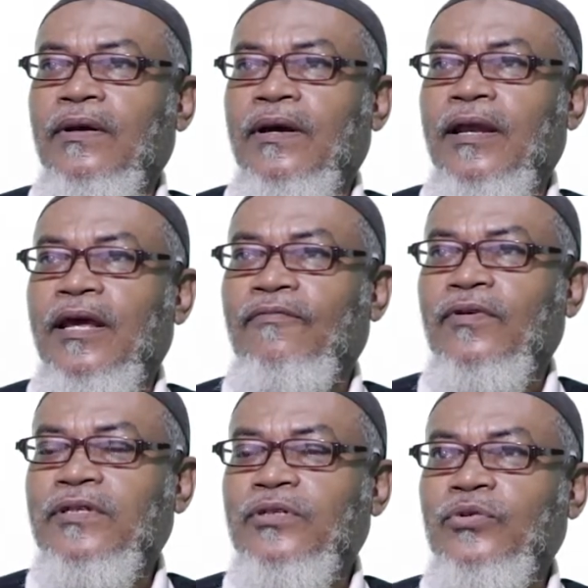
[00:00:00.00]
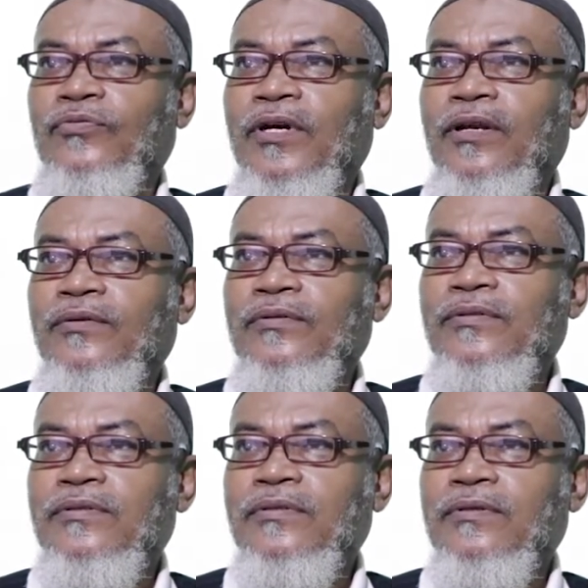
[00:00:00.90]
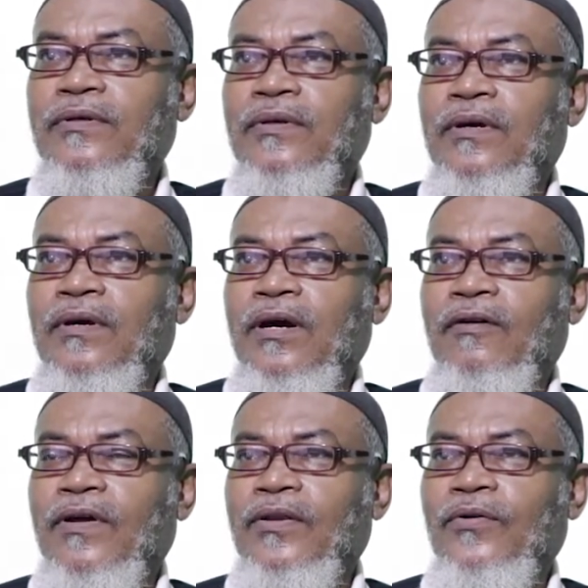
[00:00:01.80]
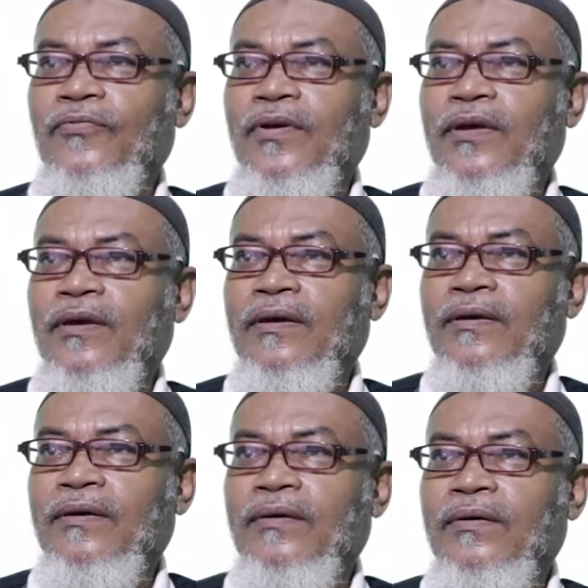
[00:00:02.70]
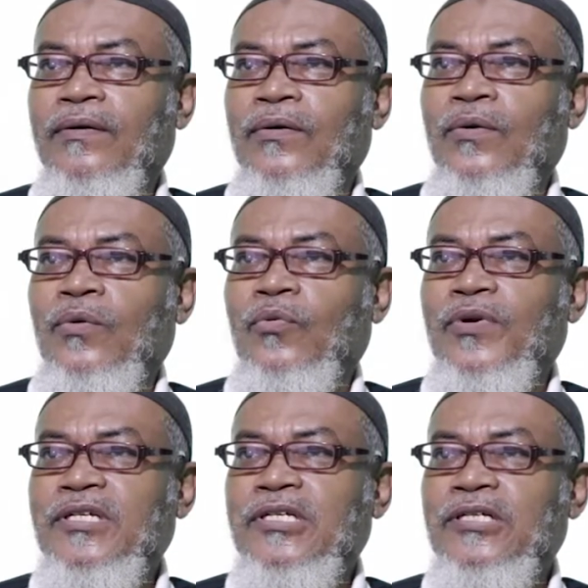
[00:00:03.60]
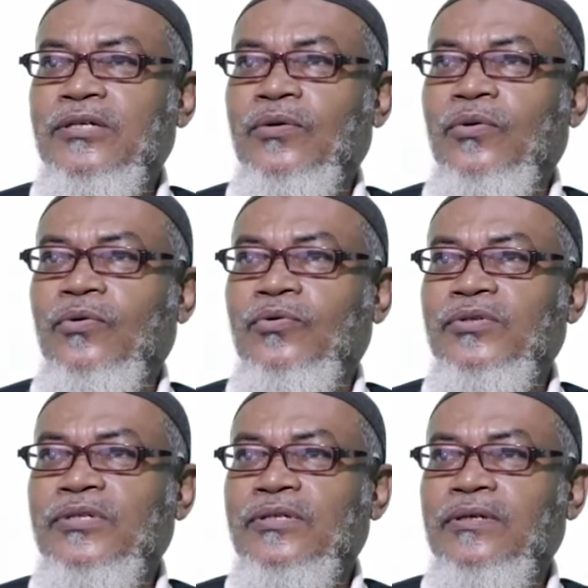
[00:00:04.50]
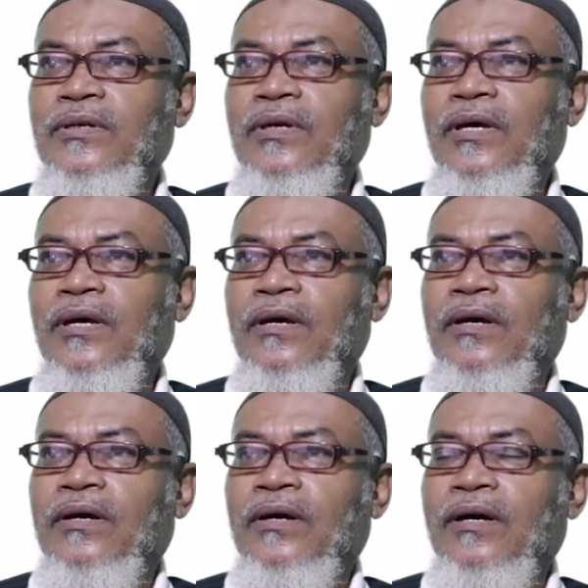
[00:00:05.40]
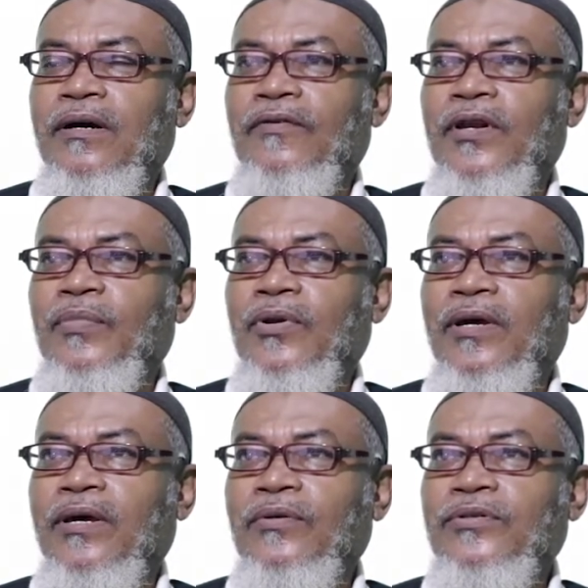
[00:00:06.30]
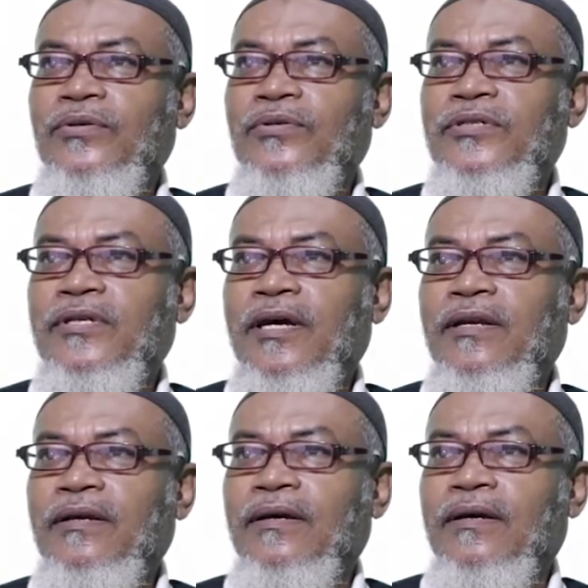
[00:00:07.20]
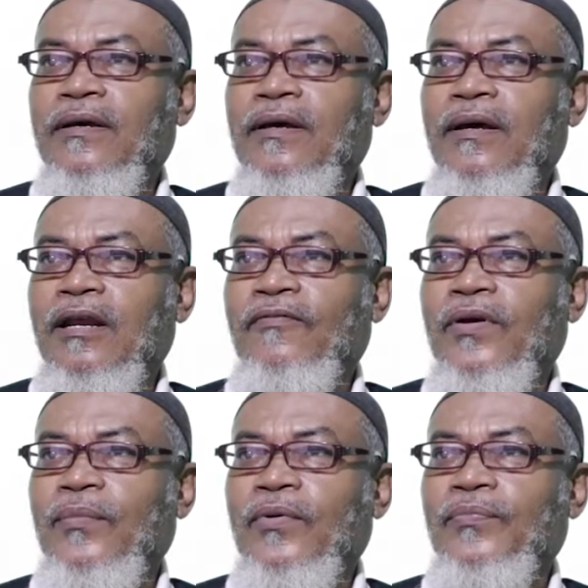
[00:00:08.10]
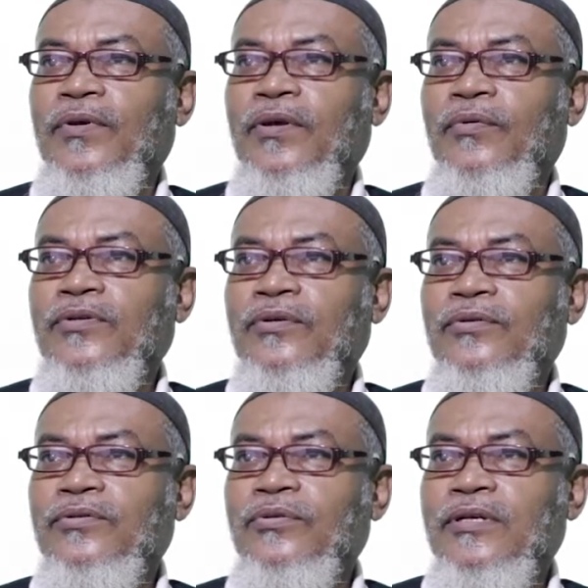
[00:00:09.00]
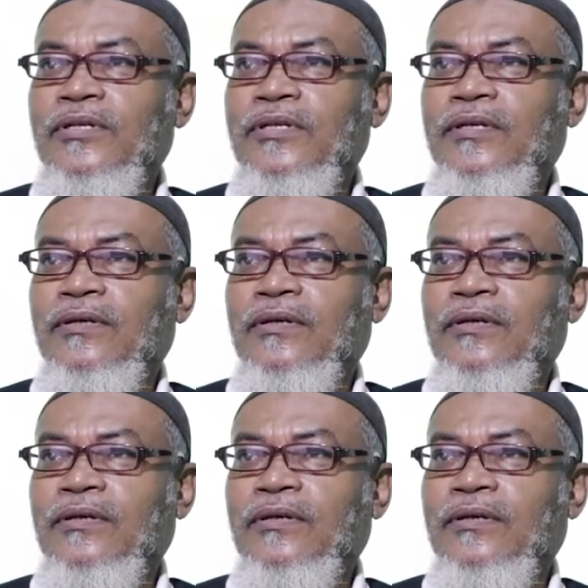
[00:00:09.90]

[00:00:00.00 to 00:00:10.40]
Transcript: and have got two values, a value of A which holds a variable A which holds 10 and a variable B which holds 20.